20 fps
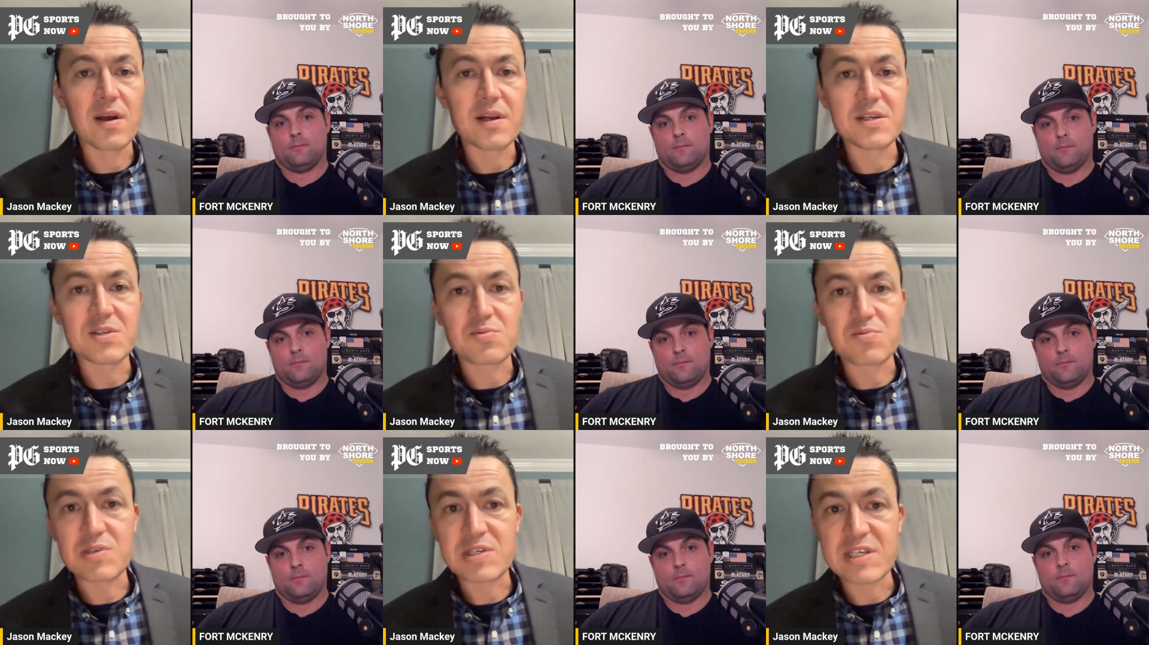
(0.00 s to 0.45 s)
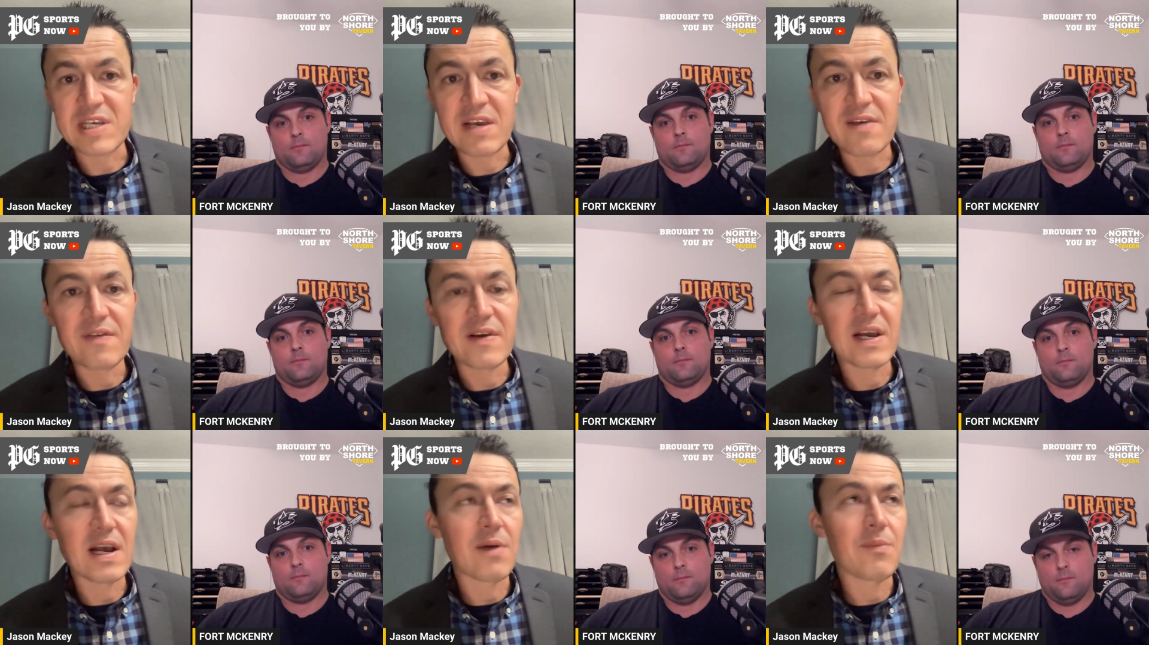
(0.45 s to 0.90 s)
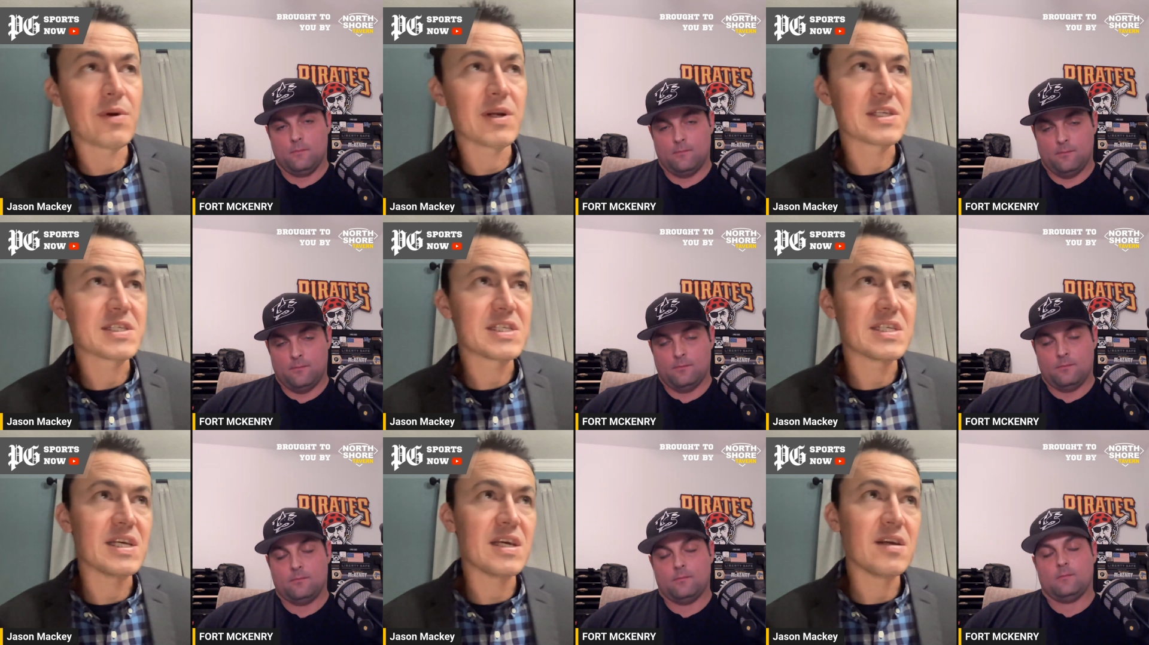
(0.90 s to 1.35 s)
Speaker 1: on his receiving. I want to
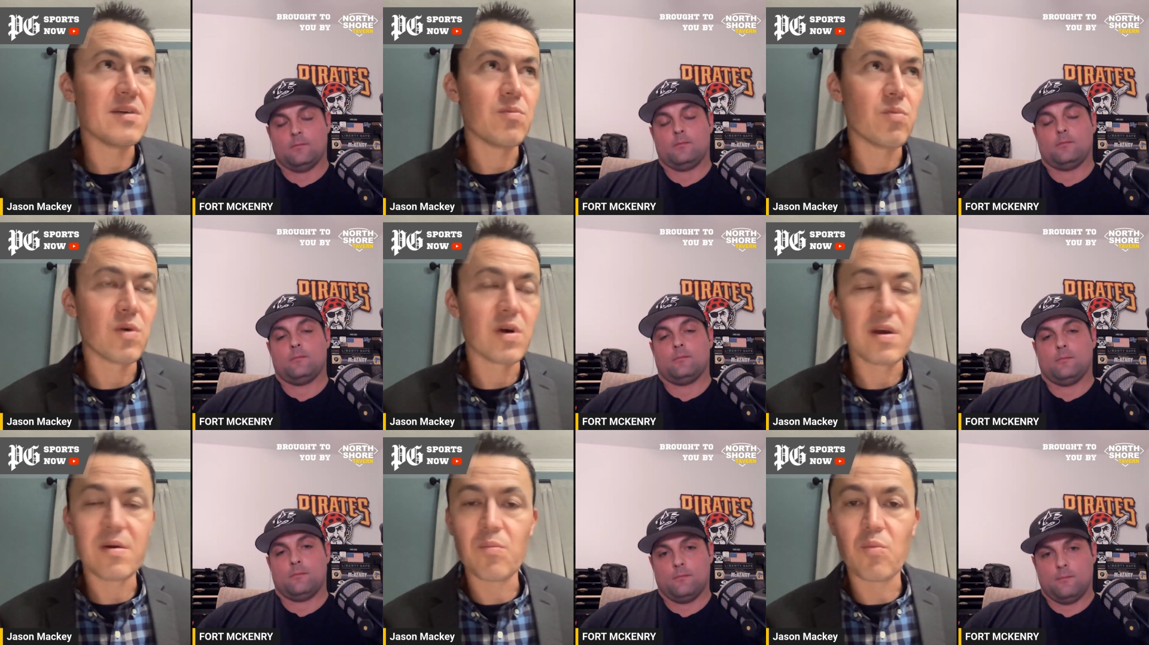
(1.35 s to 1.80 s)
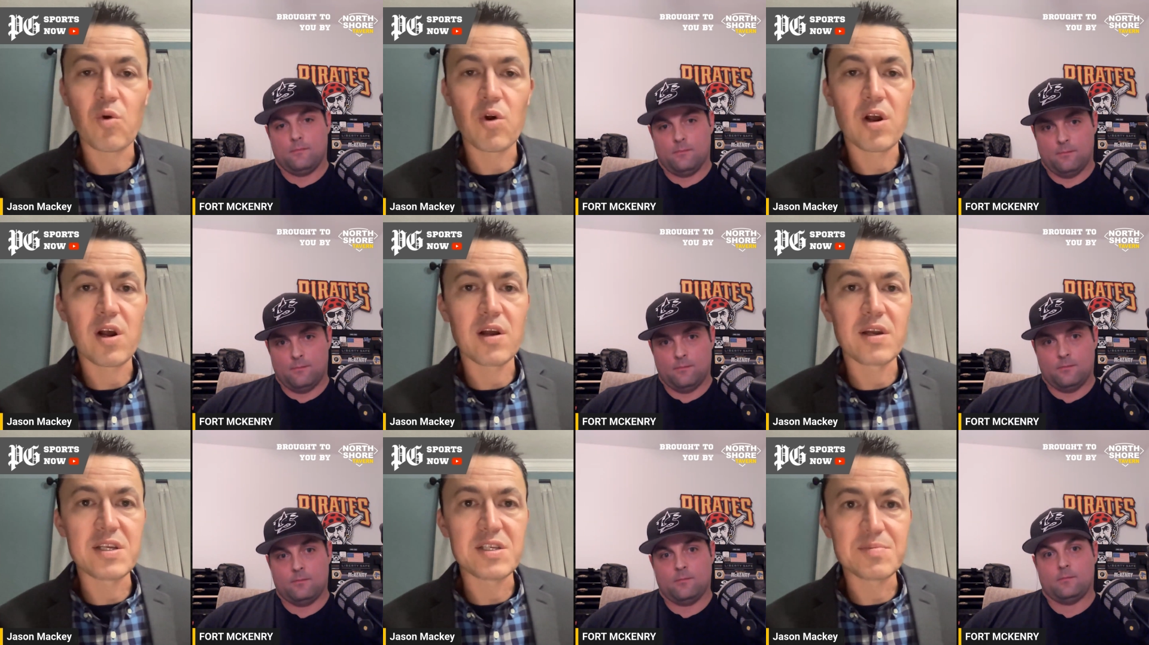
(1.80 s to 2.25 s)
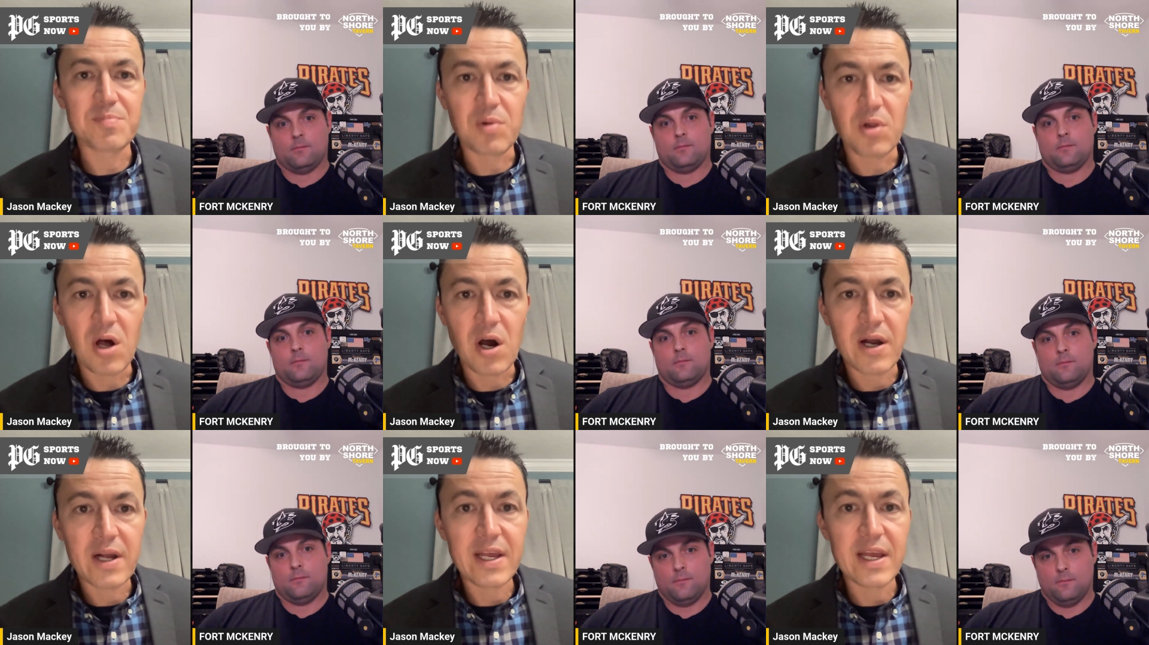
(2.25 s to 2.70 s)
see him work on his
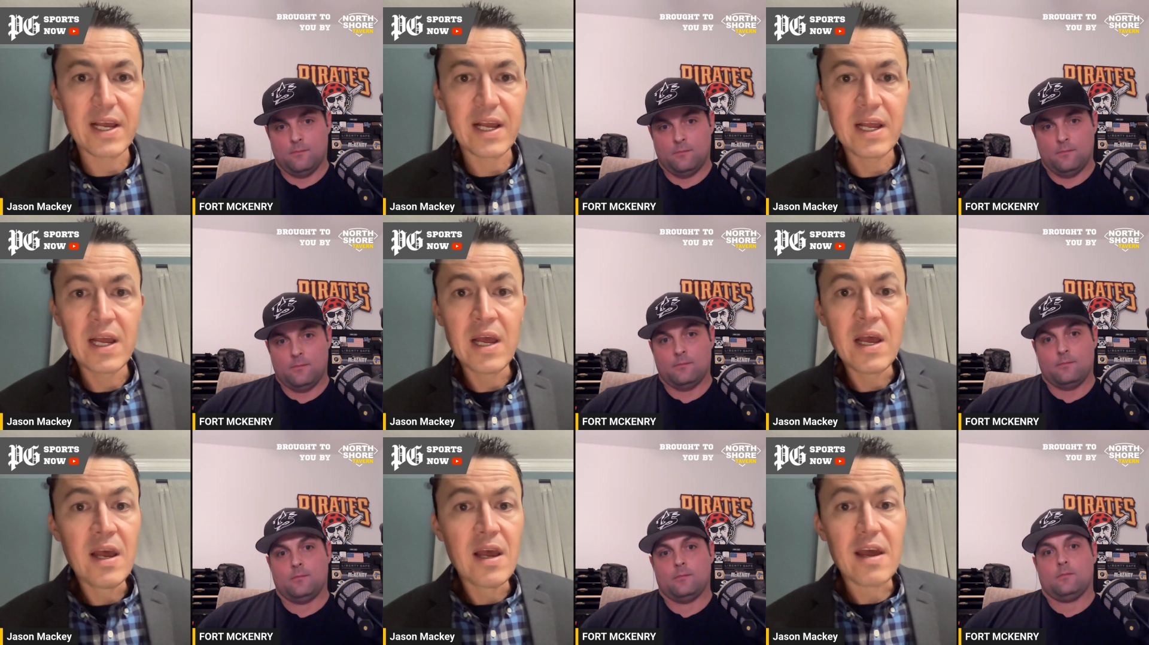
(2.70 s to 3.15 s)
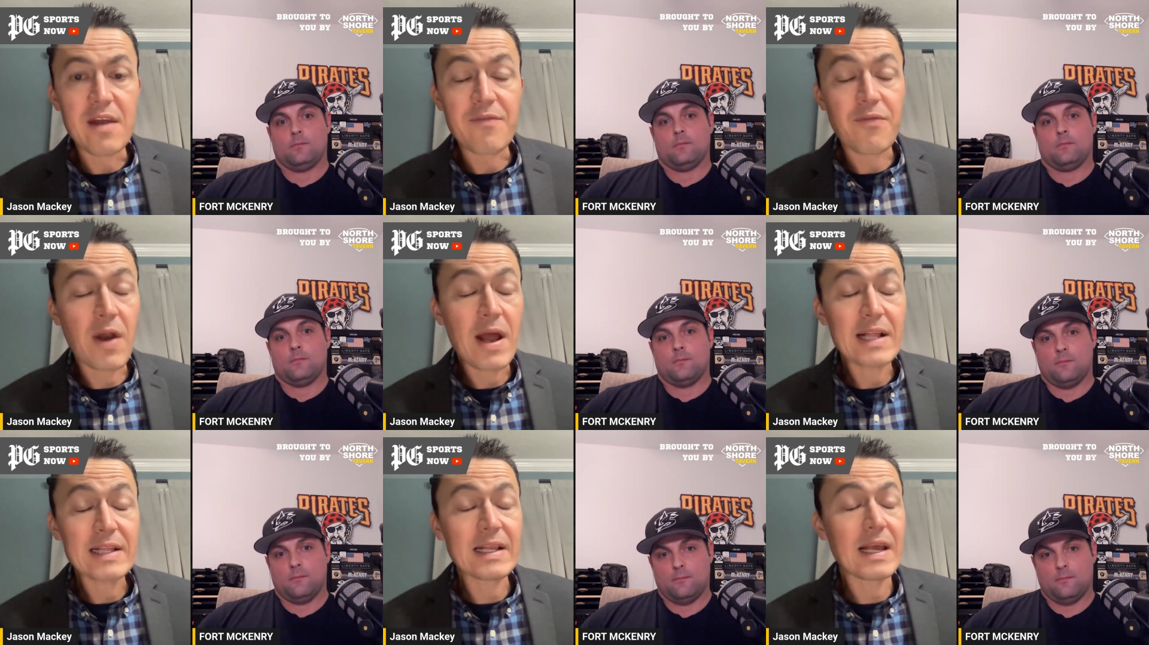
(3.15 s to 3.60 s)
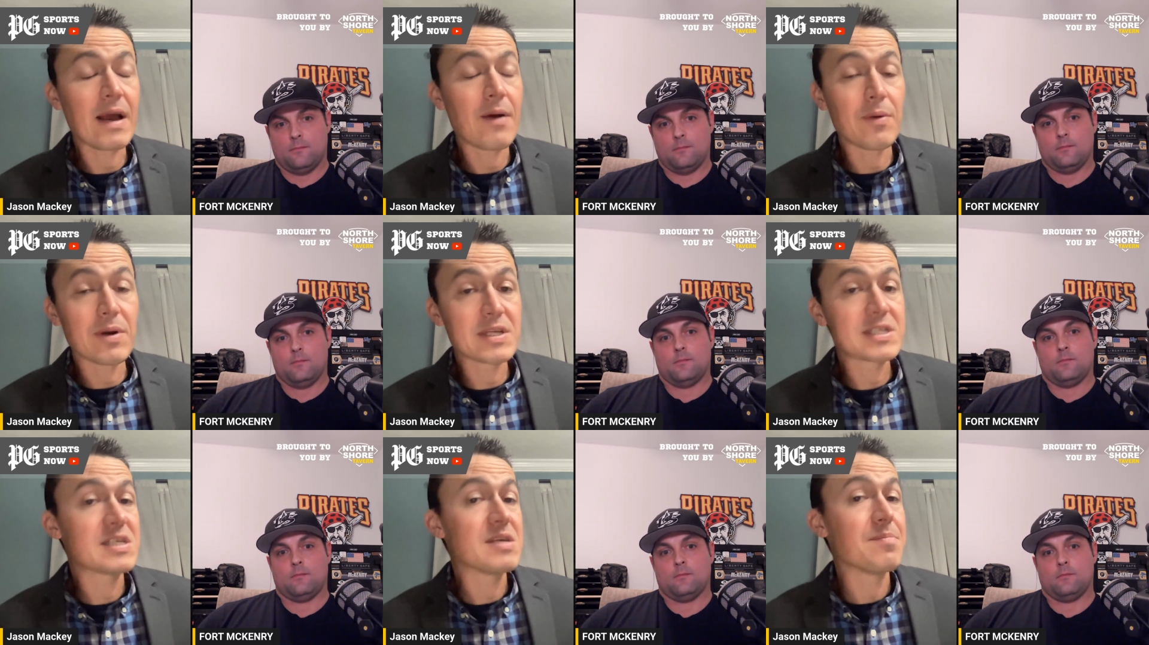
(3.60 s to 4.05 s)
blocking. And frankly, I
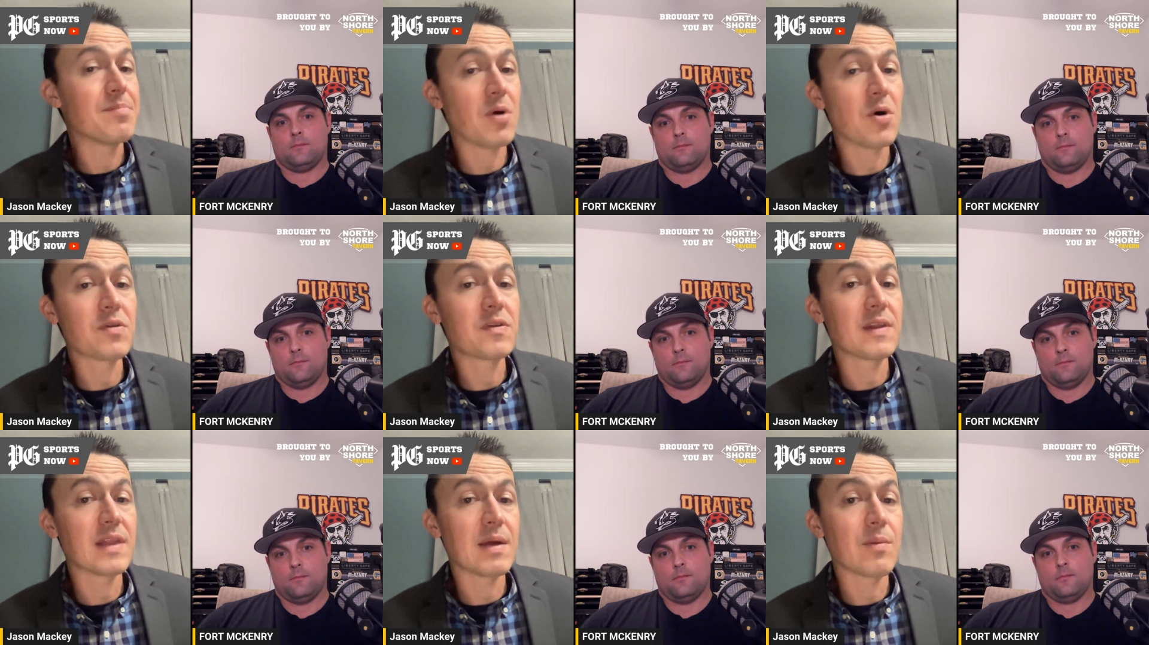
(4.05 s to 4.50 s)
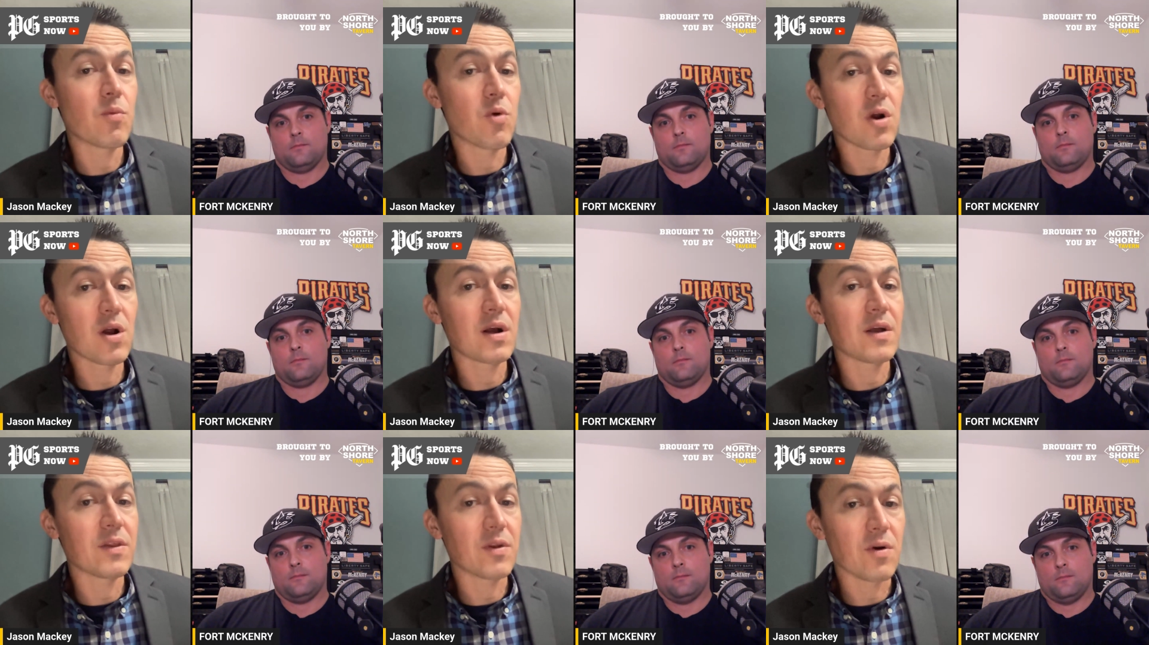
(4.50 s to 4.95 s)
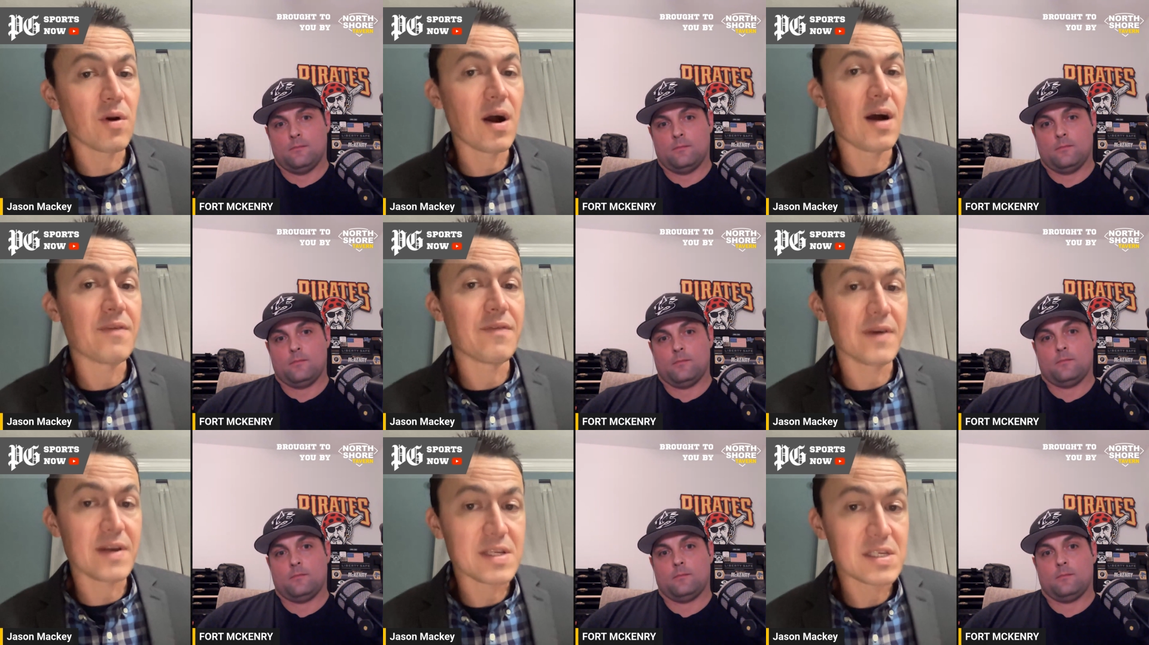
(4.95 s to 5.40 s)
want to see both of them work on their
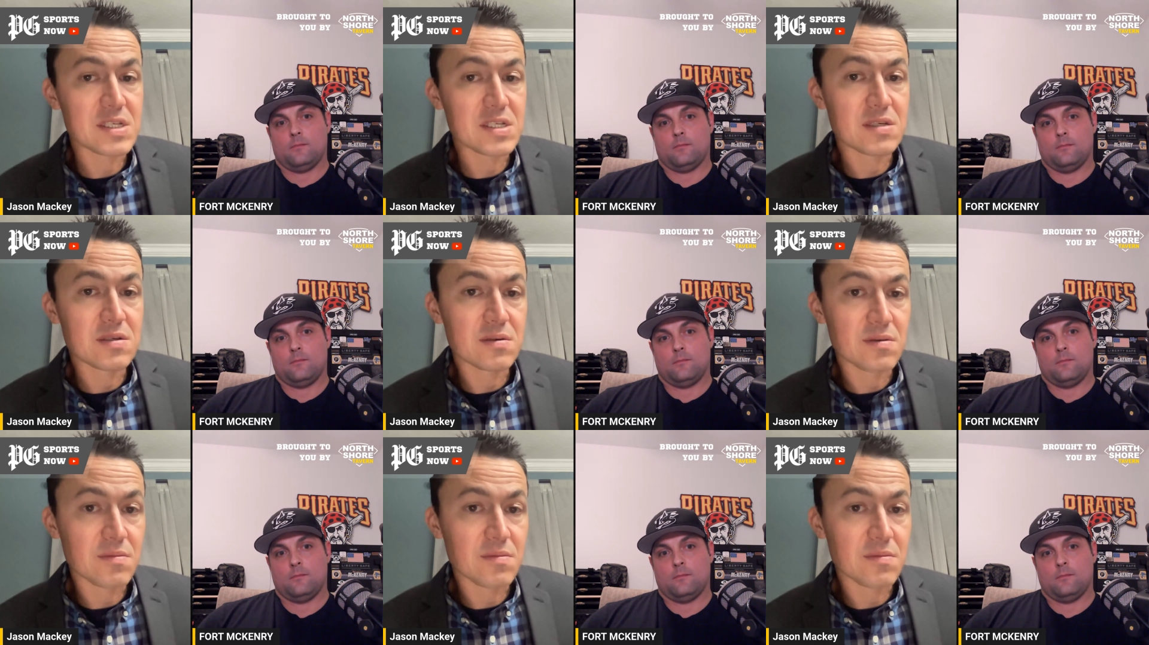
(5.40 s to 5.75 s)
offense,